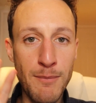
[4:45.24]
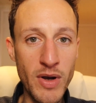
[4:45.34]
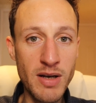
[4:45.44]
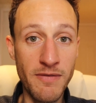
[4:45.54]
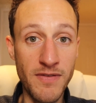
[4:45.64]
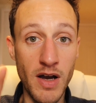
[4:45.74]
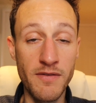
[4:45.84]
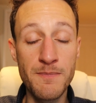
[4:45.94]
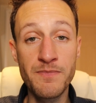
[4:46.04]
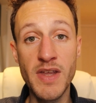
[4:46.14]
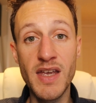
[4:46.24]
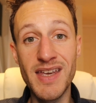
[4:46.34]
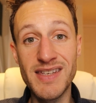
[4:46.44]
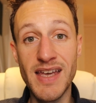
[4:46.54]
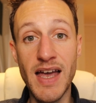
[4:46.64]
point number 5
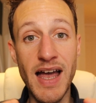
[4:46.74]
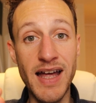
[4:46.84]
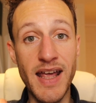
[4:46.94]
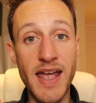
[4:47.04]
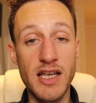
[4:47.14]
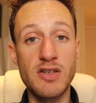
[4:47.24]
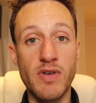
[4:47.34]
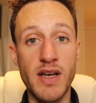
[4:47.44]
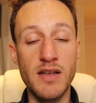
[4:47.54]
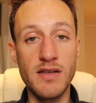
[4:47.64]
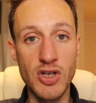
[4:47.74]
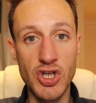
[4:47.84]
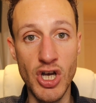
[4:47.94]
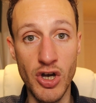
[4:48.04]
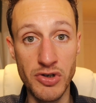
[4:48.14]
is an X-ray that
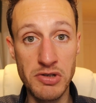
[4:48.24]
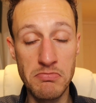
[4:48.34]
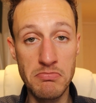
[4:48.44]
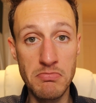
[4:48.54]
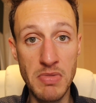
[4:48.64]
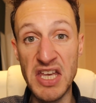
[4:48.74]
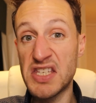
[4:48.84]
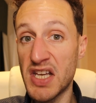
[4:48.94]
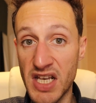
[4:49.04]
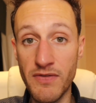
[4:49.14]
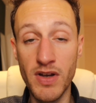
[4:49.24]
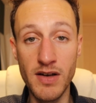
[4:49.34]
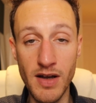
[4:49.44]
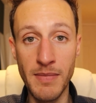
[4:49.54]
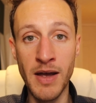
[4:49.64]
shows a
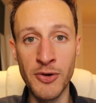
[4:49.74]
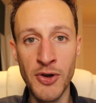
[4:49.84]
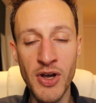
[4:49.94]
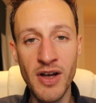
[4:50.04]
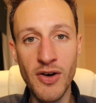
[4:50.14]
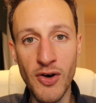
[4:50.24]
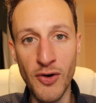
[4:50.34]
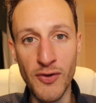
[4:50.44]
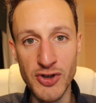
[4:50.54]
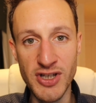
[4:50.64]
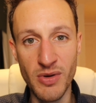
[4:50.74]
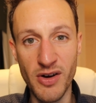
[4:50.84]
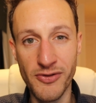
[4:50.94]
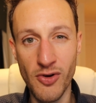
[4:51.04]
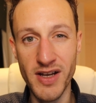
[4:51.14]
significant amount of
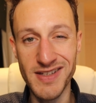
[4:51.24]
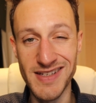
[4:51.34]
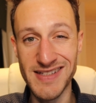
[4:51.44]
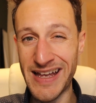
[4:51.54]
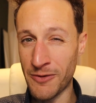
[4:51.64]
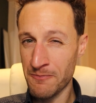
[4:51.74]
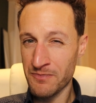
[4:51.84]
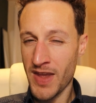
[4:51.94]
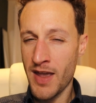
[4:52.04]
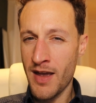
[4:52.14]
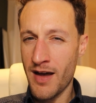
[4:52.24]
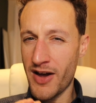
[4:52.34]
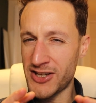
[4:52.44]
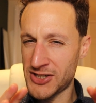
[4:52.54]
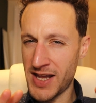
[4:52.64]
osteoarthritis. Now,
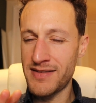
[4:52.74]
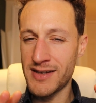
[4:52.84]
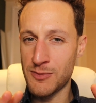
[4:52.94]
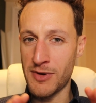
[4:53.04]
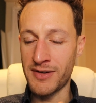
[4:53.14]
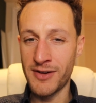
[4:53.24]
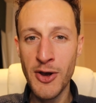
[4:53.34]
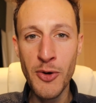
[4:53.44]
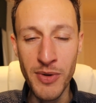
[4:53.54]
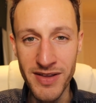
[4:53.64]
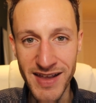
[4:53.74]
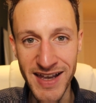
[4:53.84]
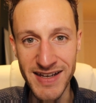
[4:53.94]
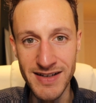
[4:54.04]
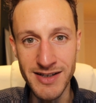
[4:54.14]
I say this one with
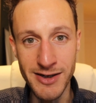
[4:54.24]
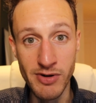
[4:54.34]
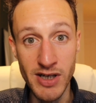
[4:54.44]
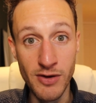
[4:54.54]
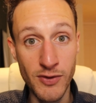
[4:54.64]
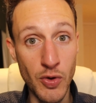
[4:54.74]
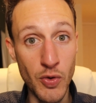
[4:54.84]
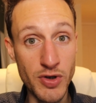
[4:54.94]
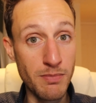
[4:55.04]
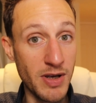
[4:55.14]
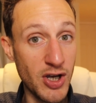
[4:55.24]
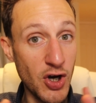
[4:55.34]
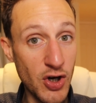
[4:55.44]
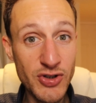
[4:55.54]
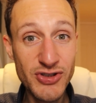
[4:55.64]
a degree of caution
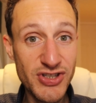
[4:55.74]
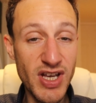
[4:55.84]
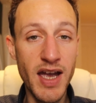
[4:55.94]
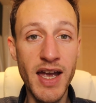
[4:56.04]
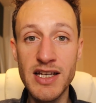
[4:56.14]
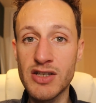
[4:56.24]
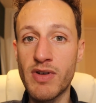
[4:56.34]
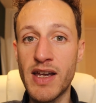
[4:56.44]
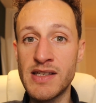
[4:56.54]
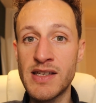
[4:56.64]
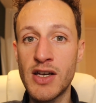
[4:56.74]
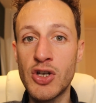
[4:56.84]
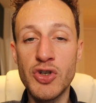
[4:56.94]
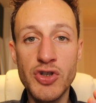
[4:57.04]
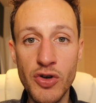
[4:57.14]
because X-rays
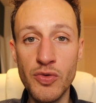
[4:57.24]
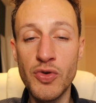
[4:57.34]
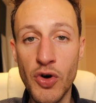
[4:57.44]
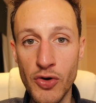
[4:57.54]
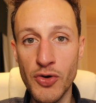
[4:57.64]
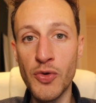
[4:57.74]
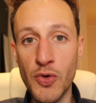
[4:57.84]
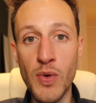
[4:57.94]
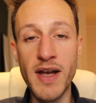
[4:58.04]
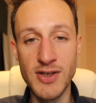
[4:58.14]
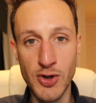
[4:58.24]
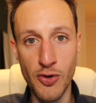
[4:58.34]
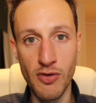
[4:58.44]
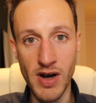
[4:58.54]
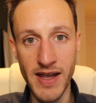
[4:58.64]
do not always
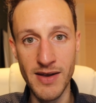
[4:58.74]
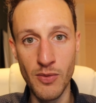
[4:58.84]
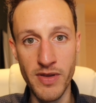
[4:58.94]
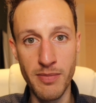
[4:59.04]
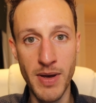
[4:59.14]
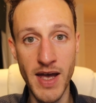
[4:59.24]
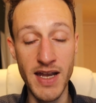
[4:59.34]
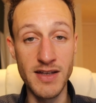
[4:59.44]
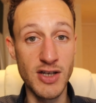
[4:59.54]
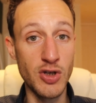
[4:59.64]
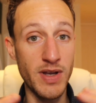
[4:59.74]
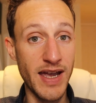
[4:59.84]
correlate with pain. So you